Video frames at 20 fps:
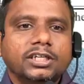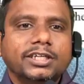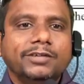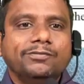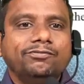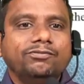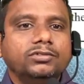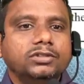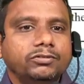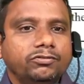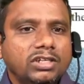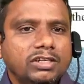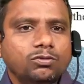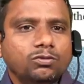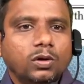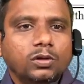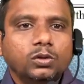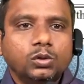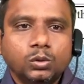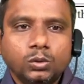if we
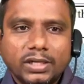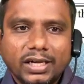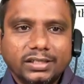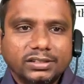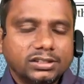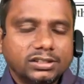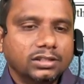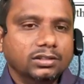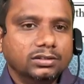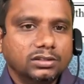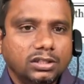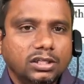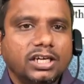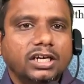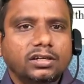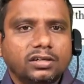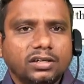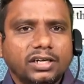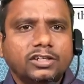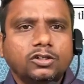want to cancel write
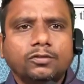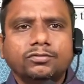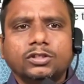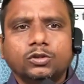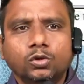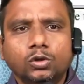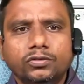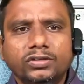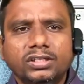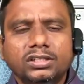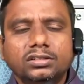off the goodwill,